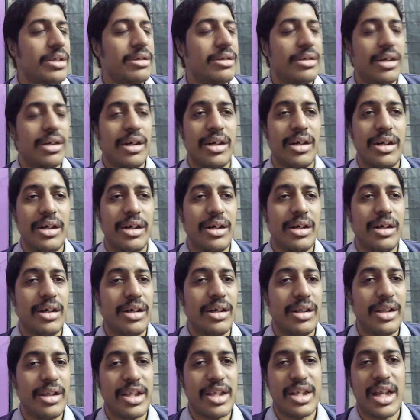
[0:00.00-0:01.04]
uh,
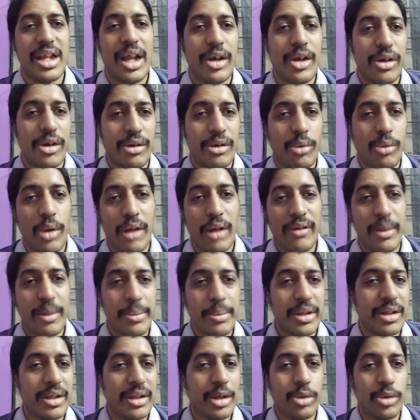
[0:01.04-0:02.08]
this could have
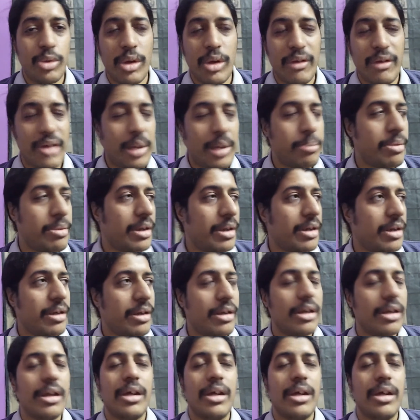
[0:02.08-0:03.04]
happened, that could have happened.